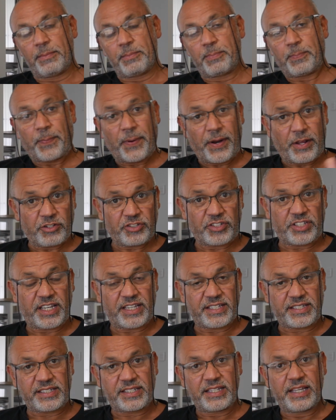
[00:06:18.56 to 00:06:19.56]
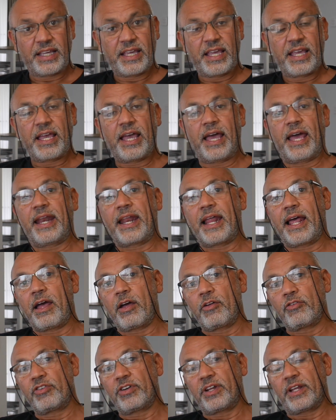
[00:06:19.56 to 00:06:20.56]
process
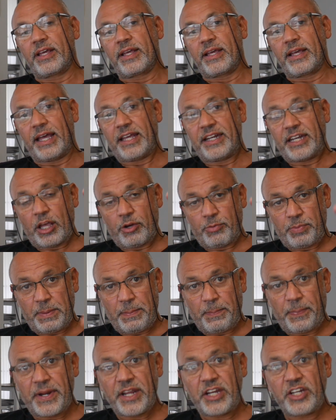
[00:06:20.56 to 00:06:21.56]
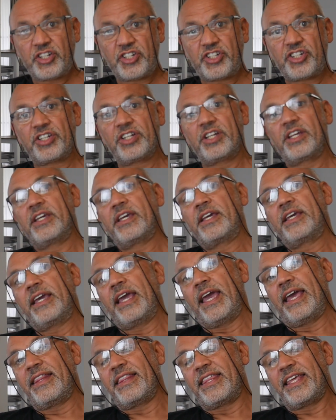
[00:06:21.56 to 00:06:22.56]
around Adobe Bridge,
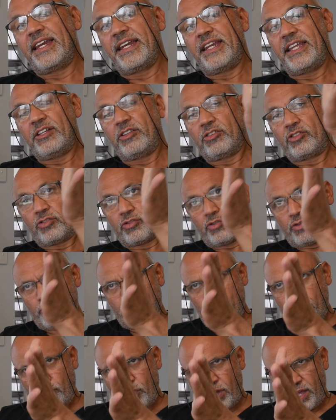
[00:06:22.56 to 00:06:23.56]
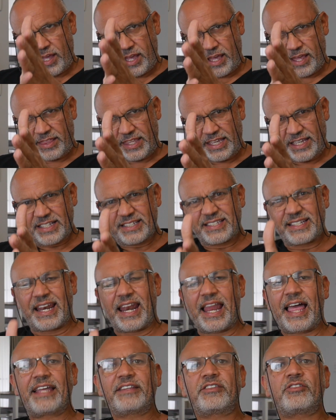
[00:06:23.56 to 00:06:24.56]
and then into, I think it's
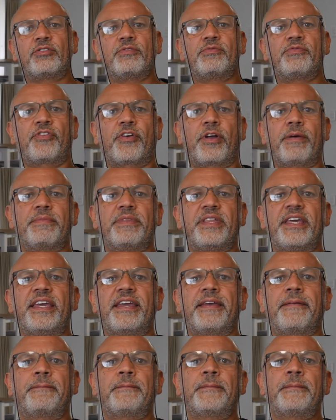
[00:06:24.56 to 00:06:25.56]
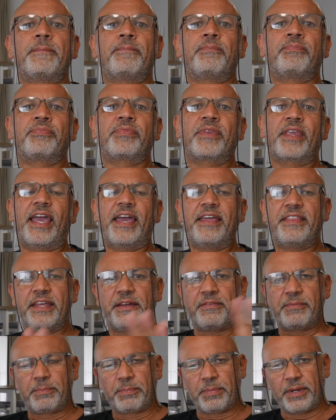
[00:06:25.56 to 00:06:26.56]
Lightroom from there, and
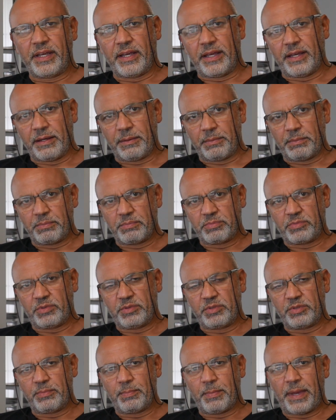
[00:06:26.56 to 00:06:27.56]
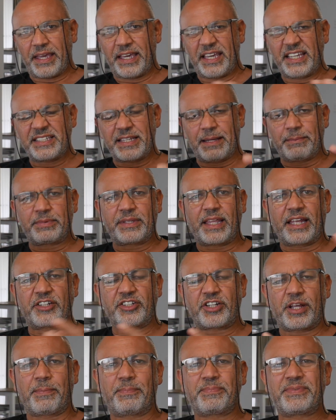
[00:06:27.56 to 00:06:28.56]
then making some
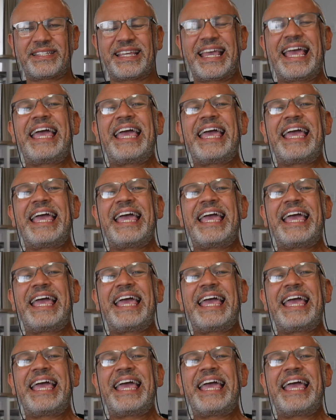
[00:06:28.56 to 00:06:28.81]
touch-ups